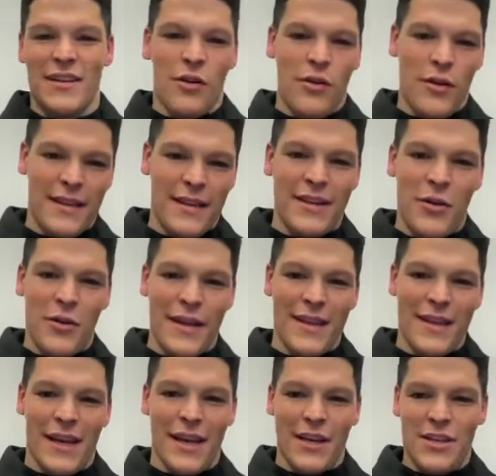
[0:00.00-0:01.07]
Go eat
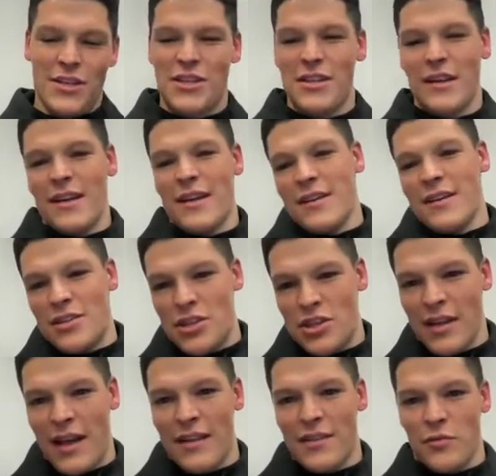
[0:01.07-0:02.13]
lunch,
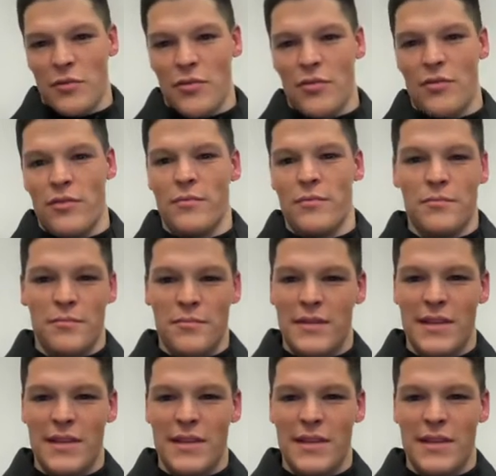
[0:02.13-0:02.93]
chill out in the room,